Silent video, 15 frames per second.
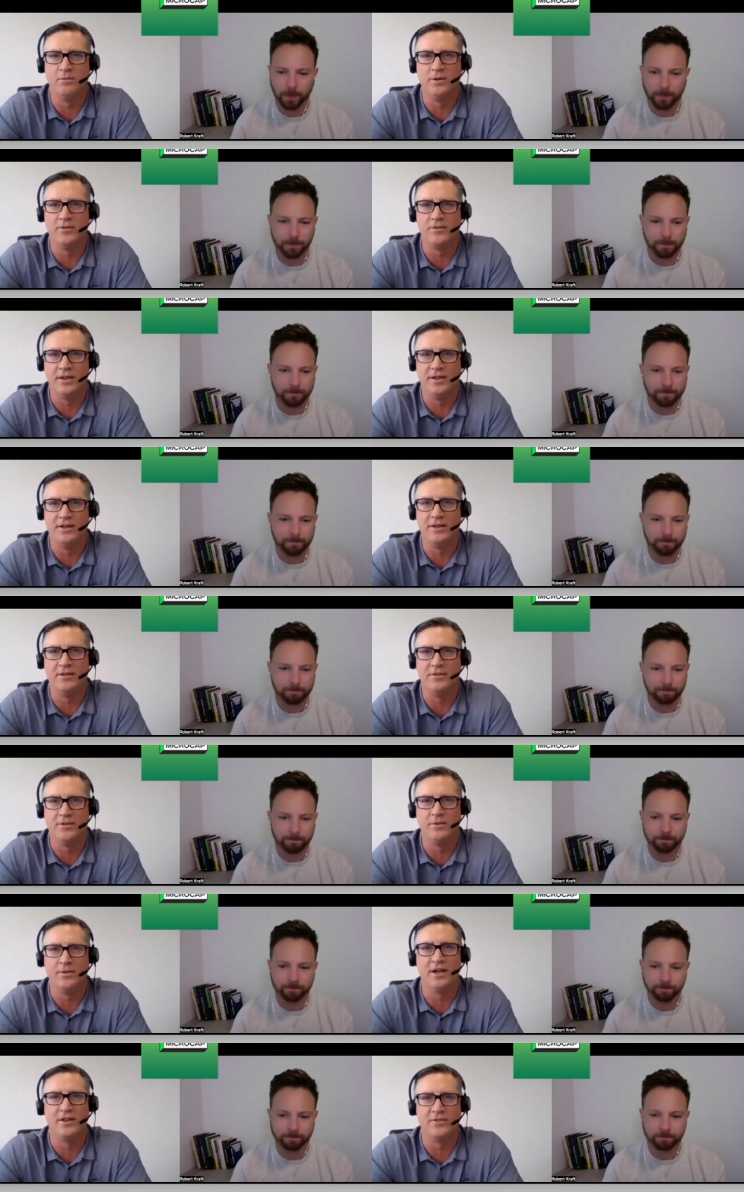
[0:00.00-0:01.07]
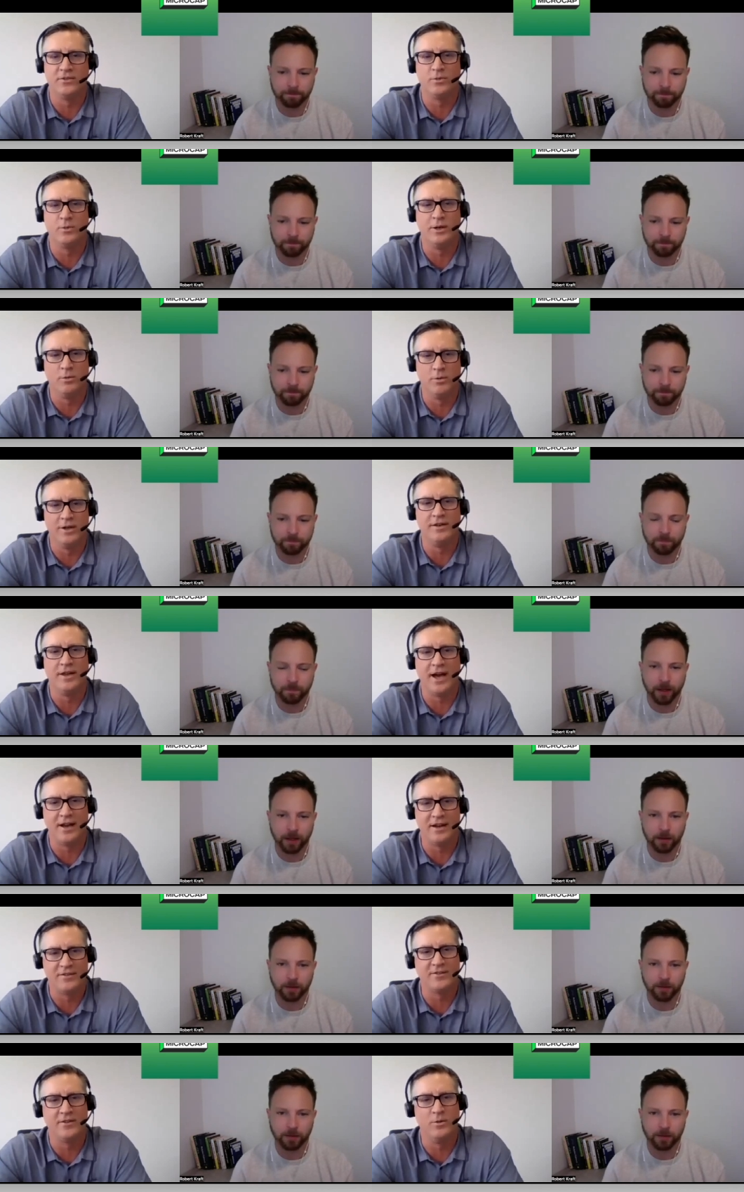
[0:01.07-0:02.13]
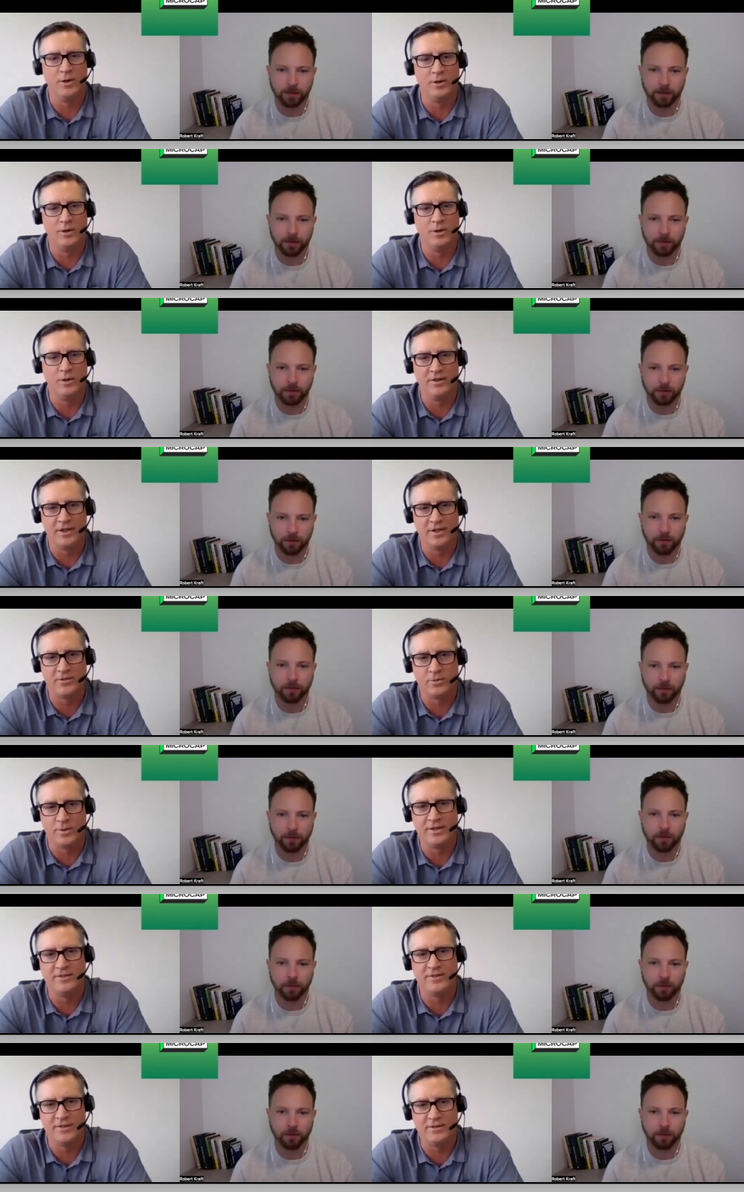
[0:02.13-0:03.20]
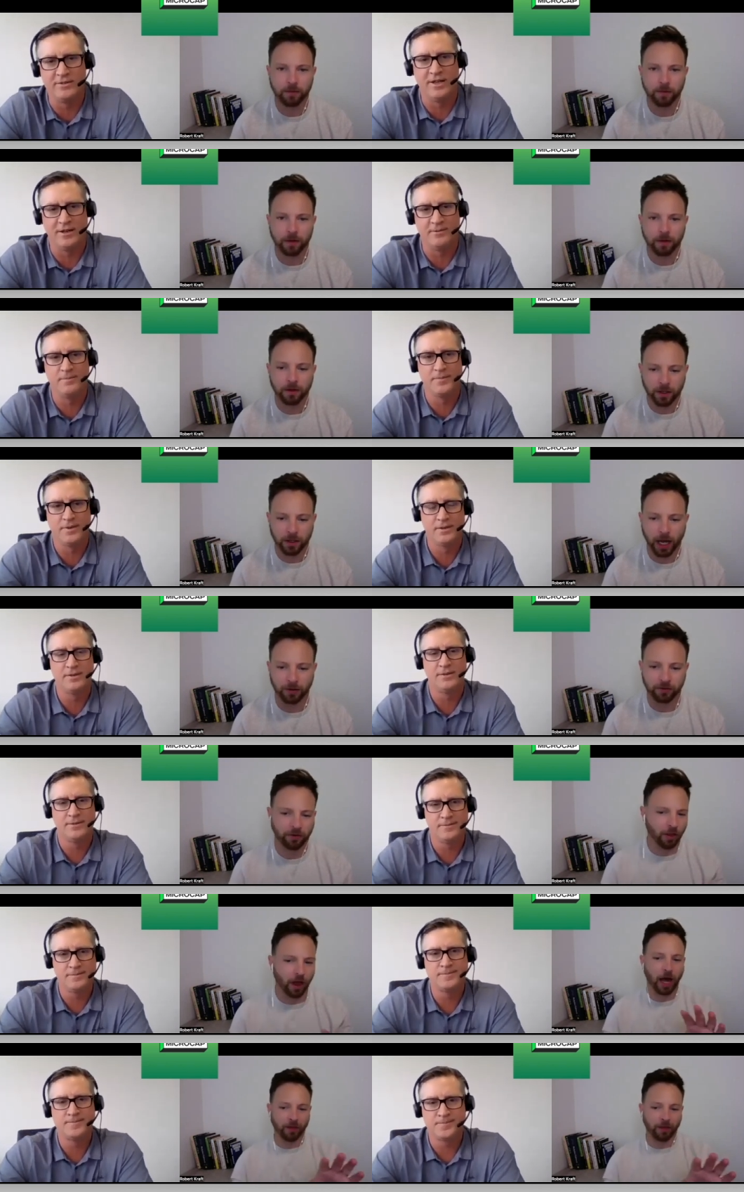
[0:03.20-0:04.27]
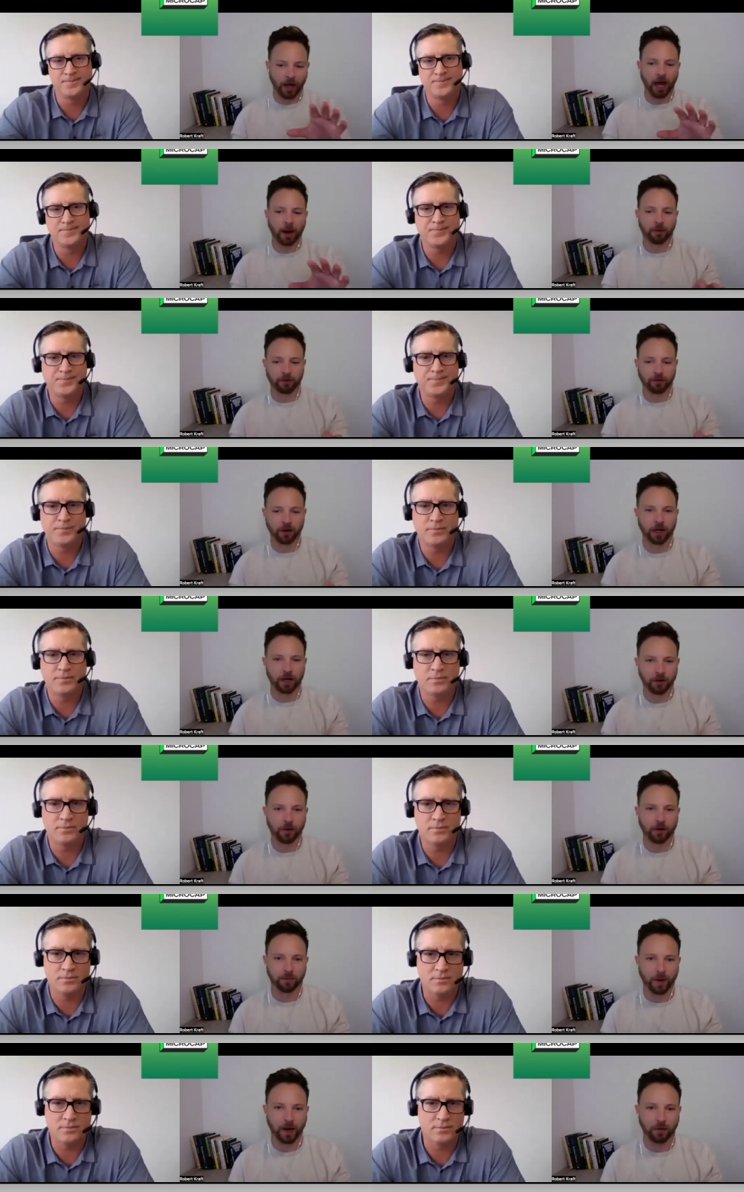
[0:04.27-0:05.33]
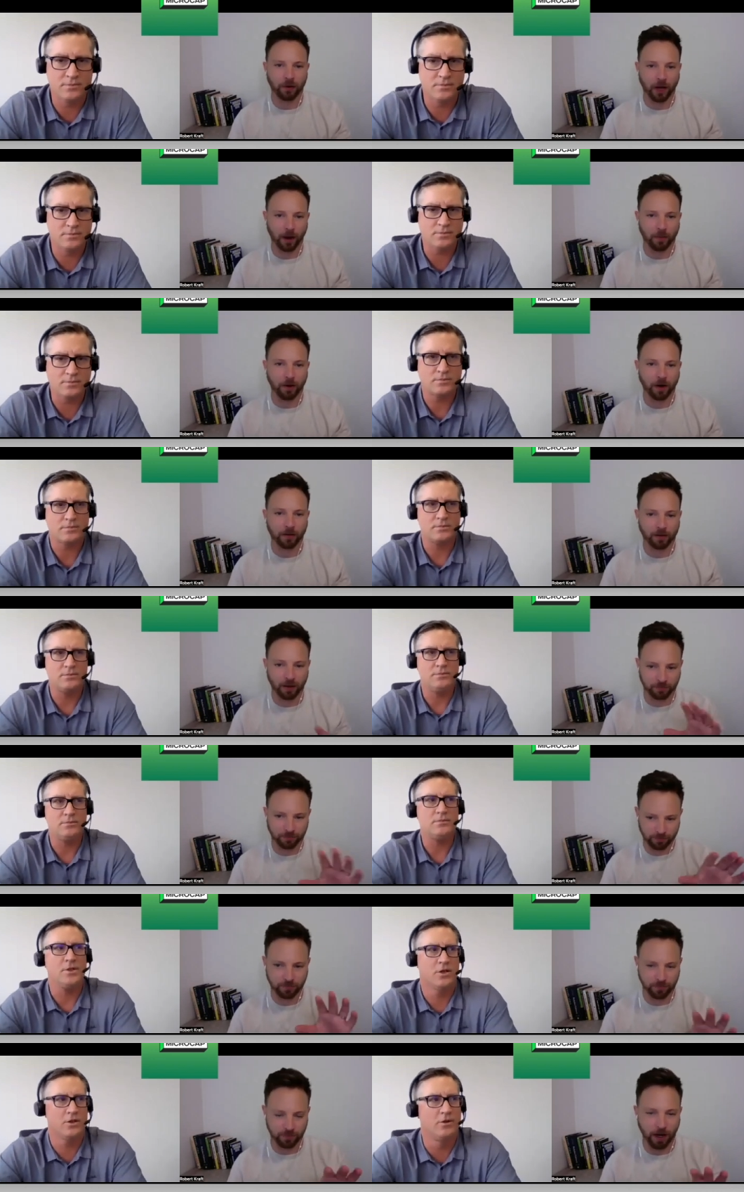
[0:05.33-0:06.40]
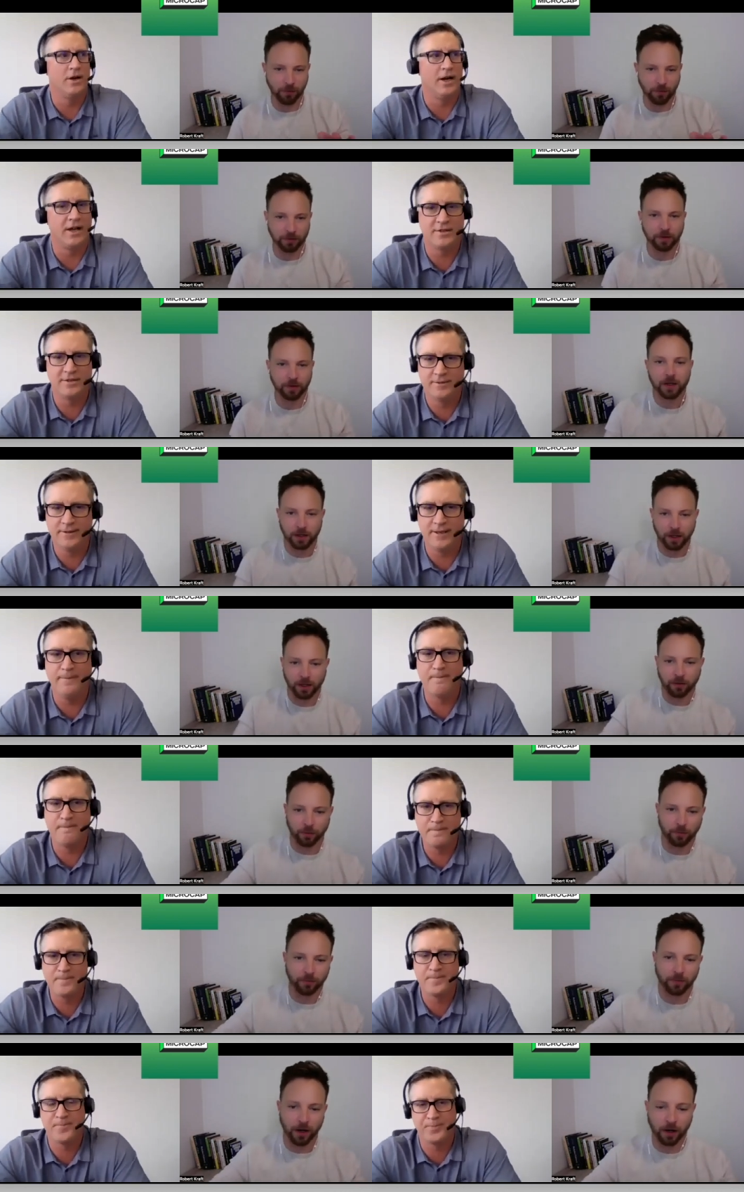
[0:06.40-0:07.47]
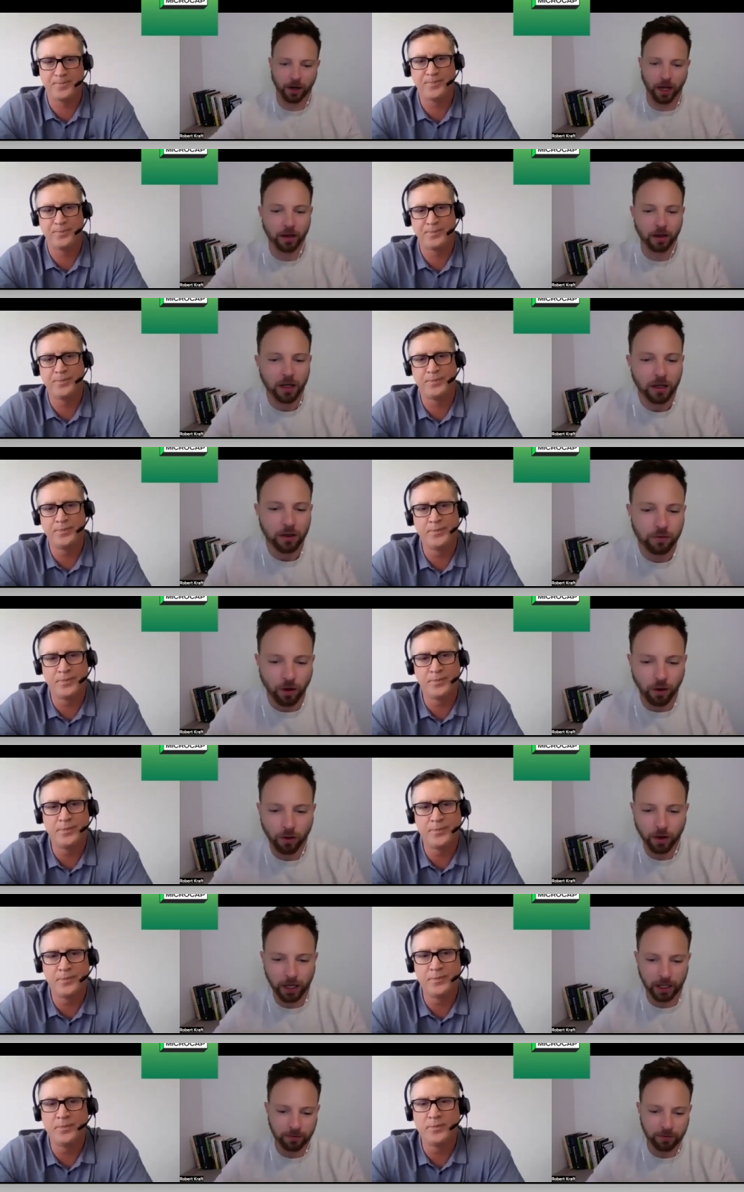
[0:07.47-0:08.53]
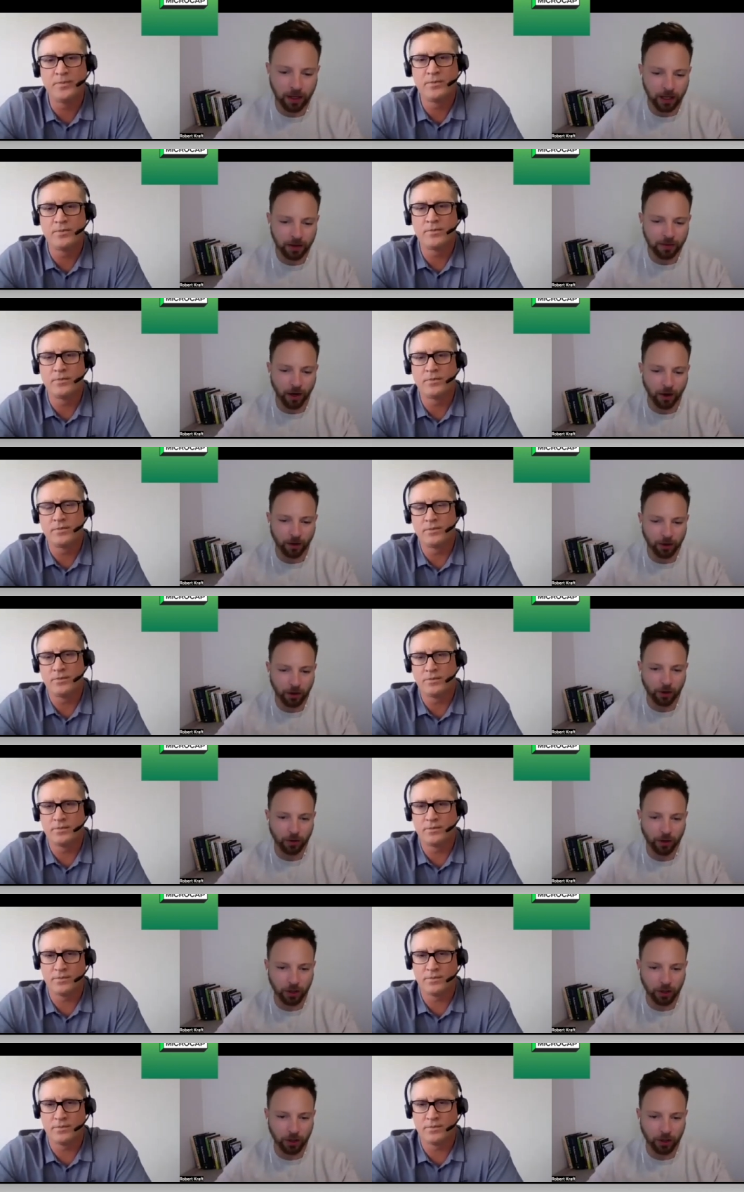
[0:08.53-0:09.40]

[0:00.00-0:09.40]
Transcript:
Speaker 1: was ending two thousand twenty-one data, so it would have been early twenty-two. Yep.
Speaker 2: Got it. So the, the opportunity in U S microcap, right? That
Speaker 1: correct. Yep.
Speaker 2: Okay. So in in there, you know,